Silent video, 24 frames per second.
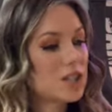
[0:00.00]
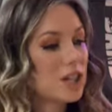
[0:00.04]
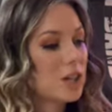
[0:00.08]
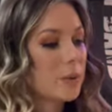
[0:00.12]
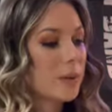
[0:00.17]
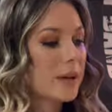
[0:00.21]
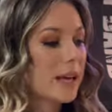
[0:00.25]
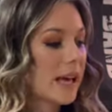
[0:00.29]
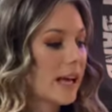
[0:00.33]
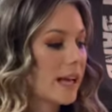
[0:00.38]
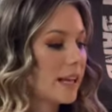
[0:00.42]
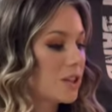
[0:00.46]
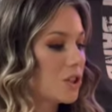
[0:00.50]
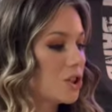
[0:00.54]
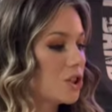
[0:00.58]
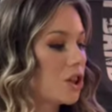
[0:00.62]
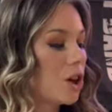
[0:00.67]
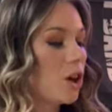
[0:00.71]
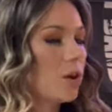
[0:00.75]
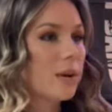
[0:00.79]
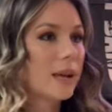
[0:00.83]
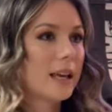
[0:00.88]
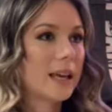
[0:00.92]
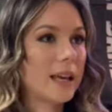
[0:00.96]
year we had a
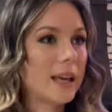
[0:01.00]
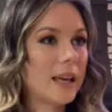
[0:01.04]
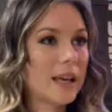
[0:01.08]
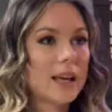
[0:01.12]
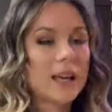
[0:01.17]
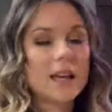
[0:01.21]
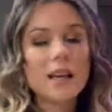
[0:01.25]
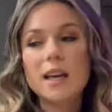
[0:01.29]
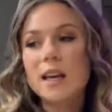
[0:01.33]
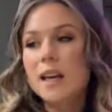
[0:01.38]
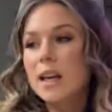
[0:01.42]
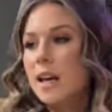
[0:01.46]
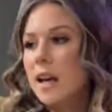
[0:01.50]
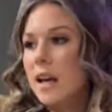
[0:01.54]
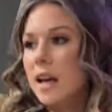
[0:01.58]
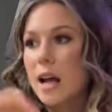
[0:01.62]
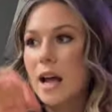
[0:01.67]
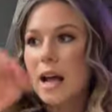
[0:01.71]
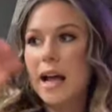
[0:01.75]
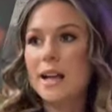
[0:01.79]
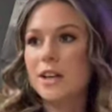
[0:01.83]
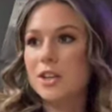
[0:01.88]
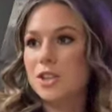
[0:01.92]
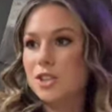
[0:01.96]
show here and
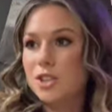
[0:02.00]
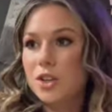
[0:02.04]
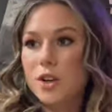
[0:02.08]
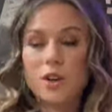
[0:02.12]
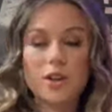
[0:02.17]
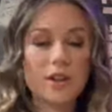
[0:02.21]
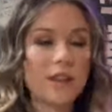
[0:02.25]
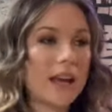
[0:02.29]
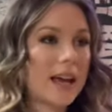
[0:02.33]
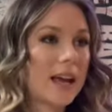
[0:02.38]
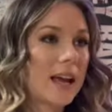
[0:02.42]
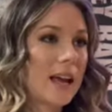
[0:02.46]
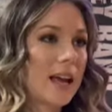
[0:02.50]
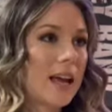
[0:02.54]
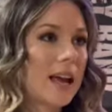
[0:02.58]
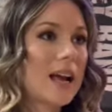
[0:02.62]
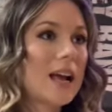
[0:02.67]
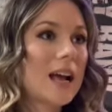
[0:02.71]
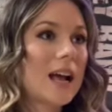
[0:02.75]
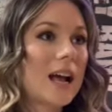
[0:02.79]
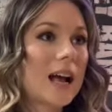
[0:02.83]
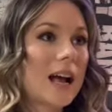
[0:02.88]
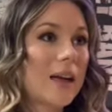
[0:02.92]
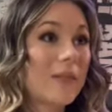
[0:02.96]
I had a show there,
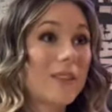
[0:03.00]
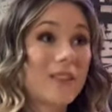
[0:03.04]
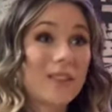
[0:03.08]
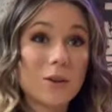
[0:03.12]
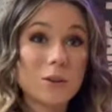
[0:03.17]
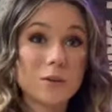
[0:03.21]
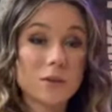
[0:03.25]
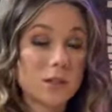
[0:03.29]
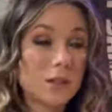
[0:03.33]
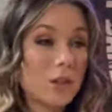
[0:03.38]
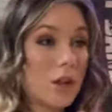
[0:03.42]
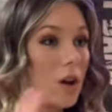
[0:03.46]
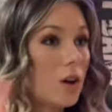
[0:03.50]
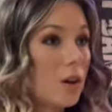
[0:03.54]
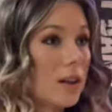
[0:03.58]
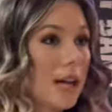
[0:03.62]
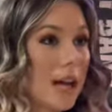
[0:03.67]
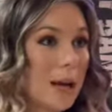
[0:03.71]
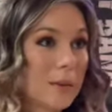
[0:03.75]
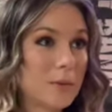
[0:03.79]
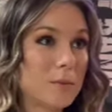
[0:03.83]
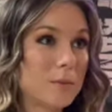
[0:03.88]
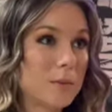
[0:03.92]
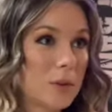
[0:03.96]
and then there was long
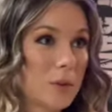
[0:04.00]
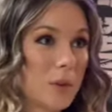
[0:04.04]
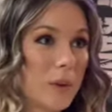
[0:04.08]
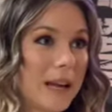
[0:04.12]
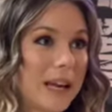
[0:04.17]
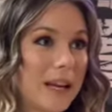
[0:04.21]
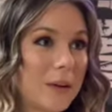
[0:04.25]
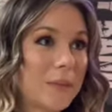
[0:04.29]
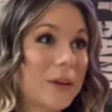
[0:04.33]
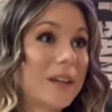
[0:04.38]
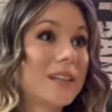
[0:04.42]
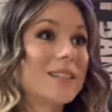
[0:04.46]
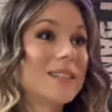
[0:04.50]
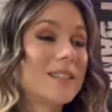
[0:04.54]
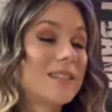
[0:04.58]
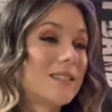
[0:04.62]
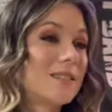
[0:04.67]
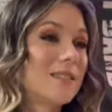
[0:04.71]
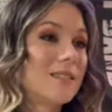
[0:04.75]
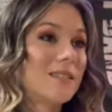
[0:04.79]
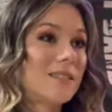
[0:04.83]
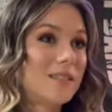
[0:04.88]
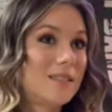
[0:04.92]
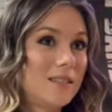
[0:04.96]
gaps between, whereas
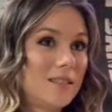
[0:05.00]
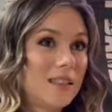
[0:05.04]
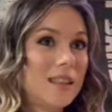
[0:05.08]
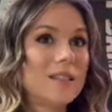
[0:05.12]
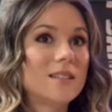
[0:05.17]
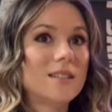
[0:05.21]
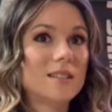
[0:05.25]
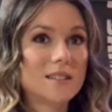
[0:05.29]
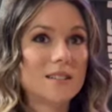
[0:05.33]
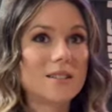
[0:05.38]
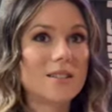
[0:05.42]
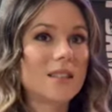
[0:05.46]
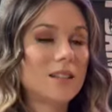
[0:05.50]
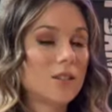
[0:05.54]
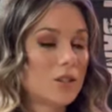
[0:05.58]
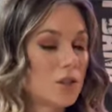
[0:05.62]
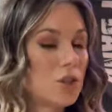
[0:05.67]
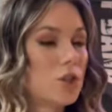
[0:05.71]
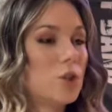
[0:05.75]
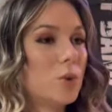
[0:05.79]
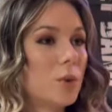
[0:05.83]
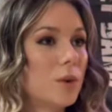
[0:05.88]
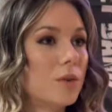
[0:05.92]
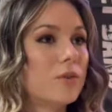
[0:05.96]
this
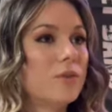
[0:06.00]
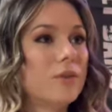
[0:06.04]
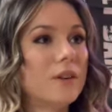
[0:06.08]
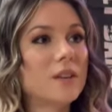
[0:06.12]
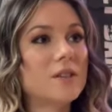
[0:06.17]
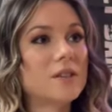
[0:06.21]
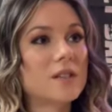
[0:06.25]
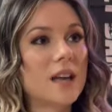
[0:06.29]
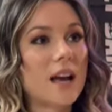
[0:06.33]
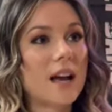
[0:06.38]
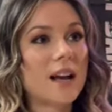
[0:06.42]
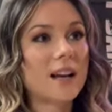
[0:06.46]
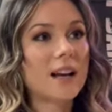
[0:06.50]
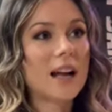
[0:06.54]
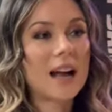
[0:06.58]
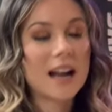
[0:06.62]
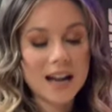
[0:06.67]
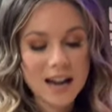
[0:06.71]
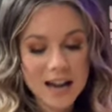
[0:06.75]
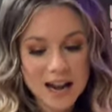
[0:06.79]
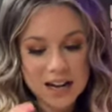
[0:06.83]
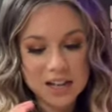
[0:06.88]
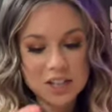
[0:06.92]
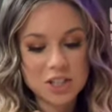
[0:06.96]
tour feels like
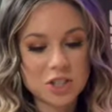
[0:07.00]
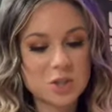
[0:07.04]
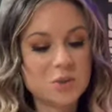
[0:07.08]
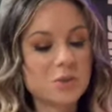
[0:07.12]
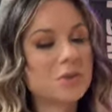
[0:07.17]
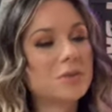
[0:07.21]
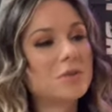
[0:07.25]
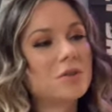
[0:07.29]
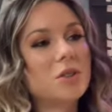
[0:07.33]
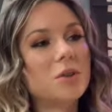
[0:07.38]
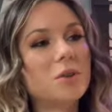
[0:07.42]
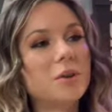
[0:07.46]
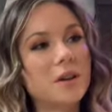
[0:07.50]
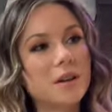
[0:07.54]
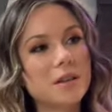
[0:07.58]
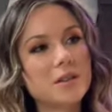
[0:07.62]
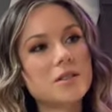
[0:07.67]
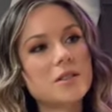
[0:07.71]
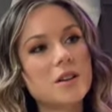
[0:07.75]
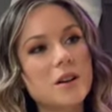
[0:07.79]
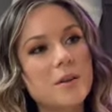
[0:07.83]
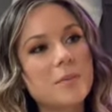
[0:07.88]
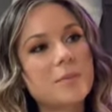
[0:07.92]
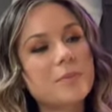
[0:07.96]
an actual tour,
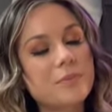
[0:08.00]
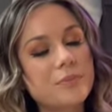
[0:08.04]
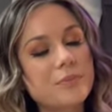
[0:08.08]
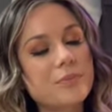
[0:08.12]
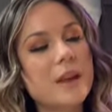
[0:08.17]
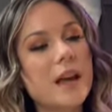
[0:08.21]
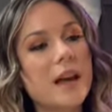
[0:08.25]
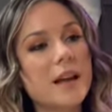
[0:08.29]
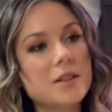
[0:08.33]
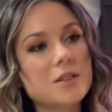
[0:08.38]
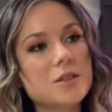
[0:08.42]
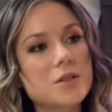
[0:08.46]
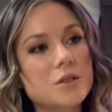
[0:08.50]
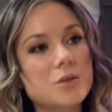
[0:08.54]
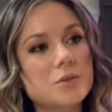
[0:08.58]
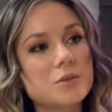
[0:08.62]
so yeah, it's cool.